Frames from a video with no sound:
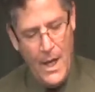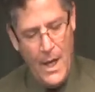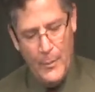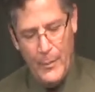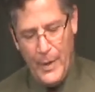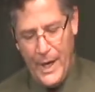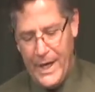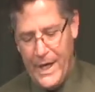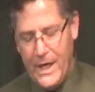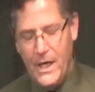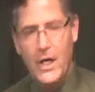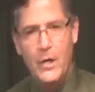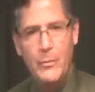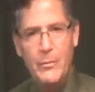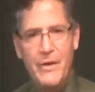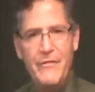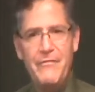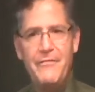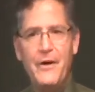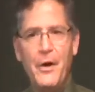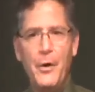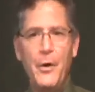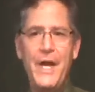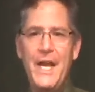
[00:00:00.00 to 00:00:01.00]
But it can be
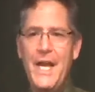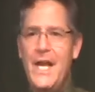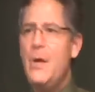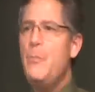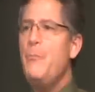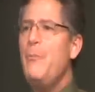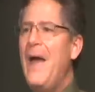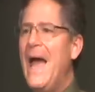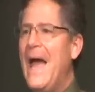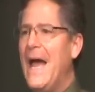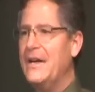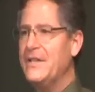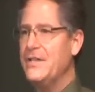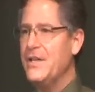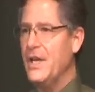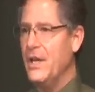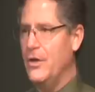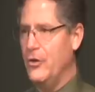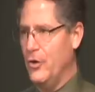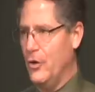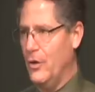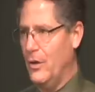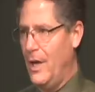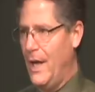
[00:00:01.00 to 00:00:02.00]
very impacting
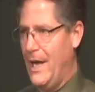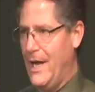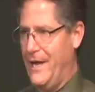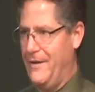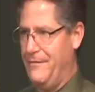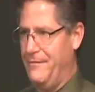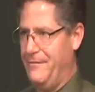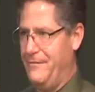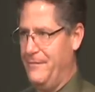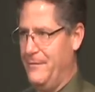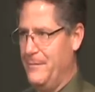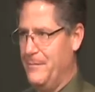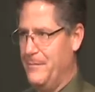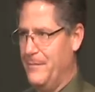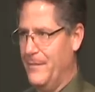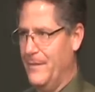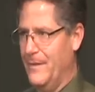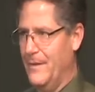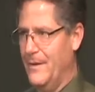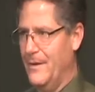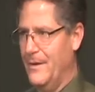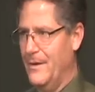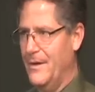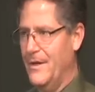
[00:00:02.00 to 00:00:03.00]
in your life
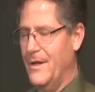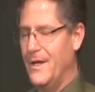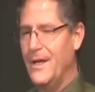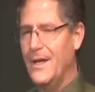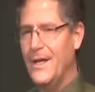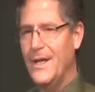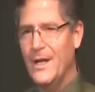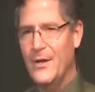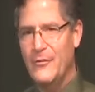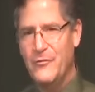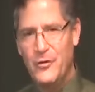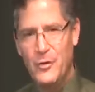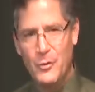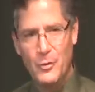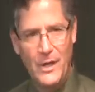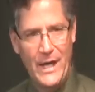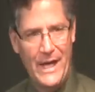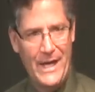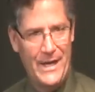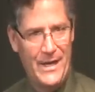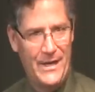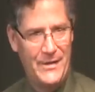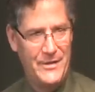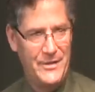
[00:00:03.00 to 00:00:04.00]
if you
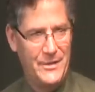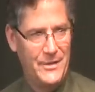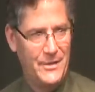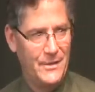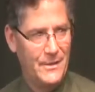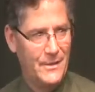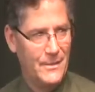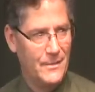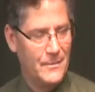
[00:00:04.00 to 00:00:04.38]
let it.